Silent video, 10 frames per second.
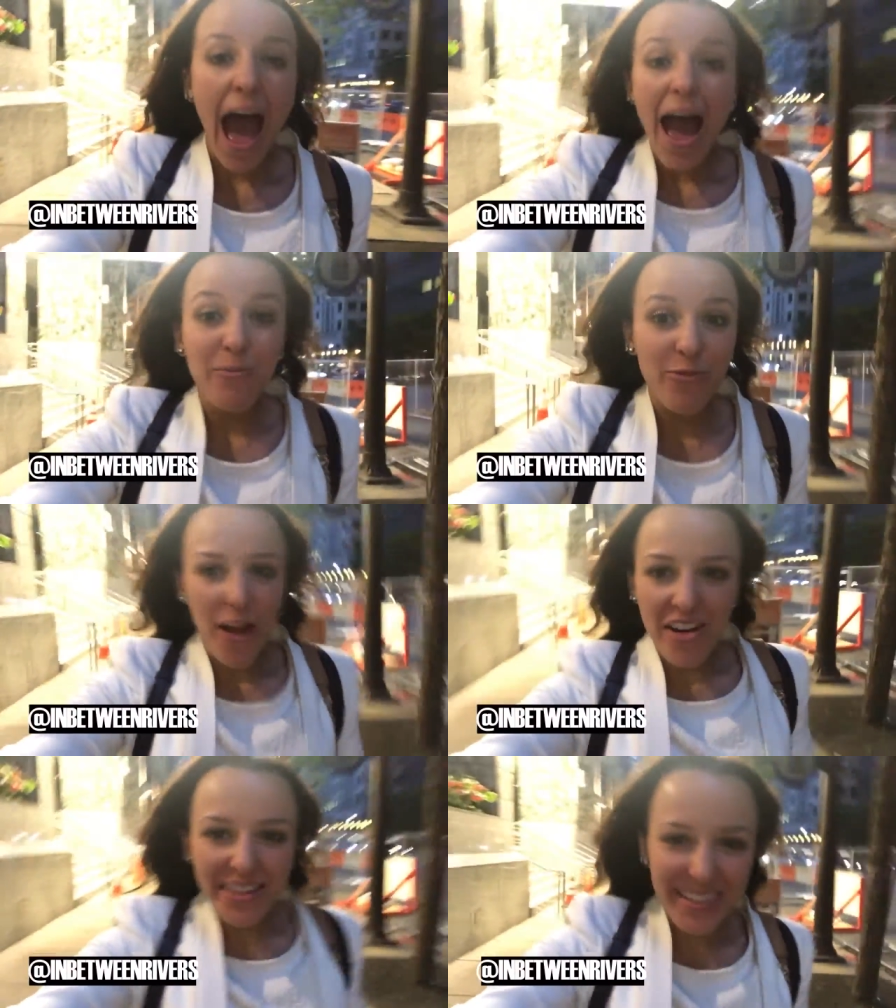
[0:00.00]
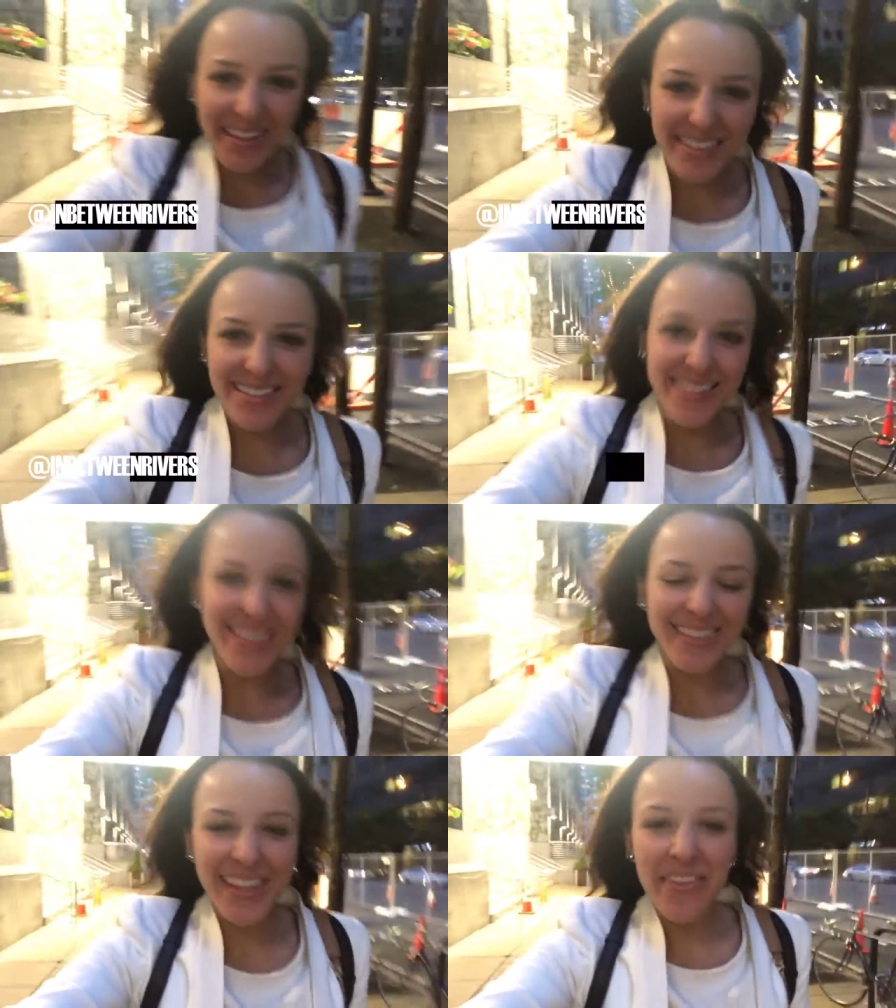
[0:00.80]
I'm very excited
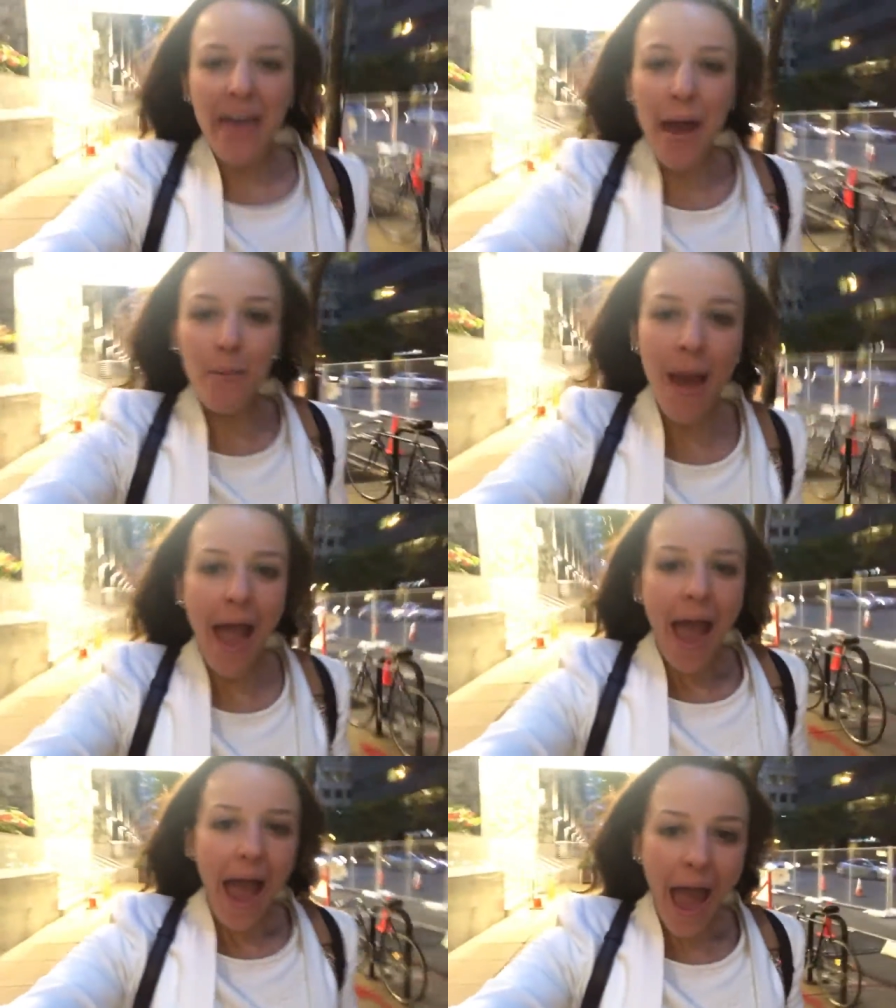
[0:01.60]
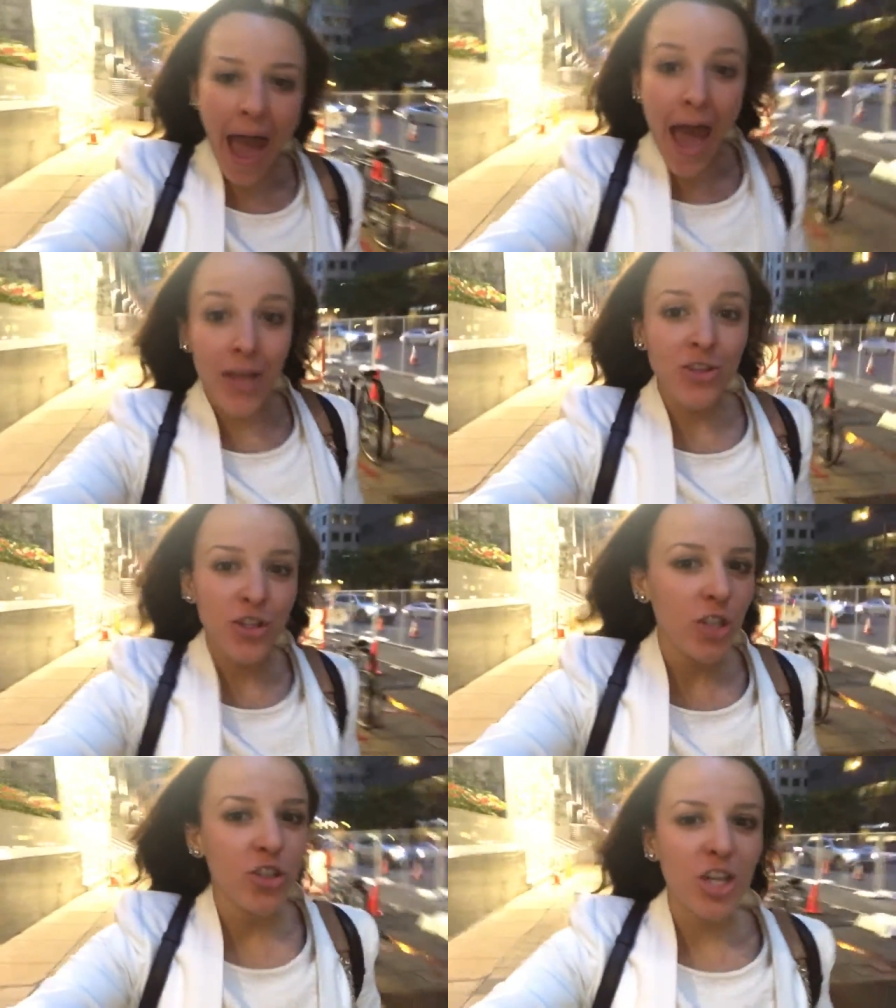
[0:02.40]
to see them and
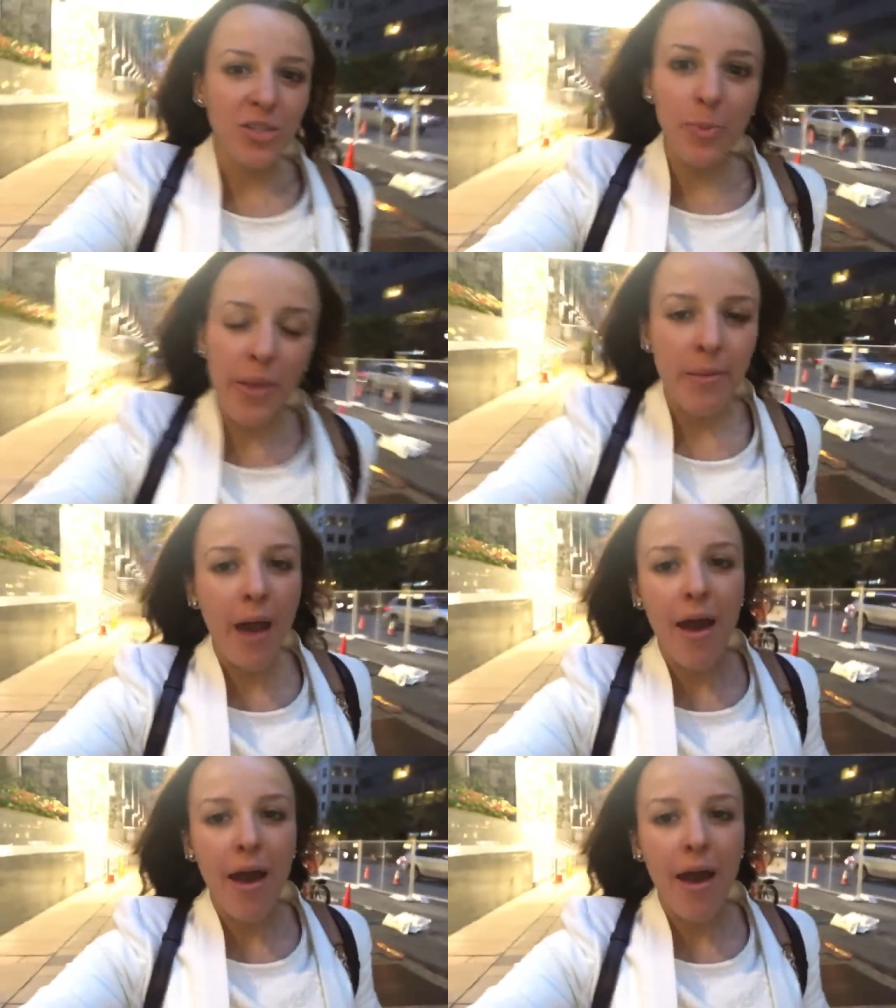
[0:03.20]
just put them